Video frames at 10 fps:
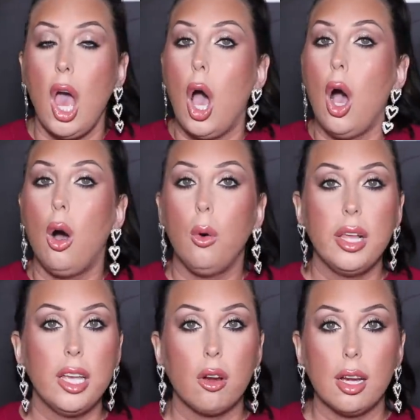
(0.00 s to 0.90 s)

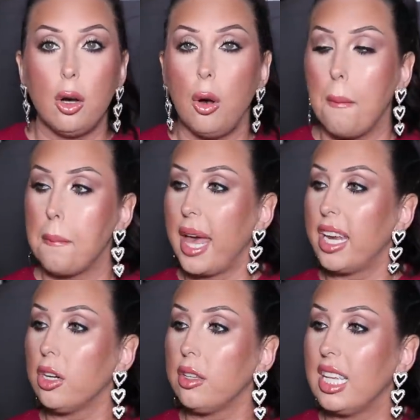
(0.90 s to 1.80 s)
Holy grail,
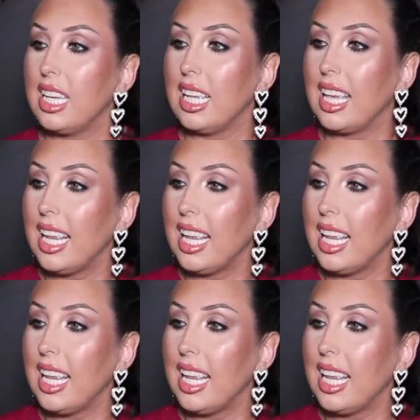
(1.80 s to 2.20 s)
better than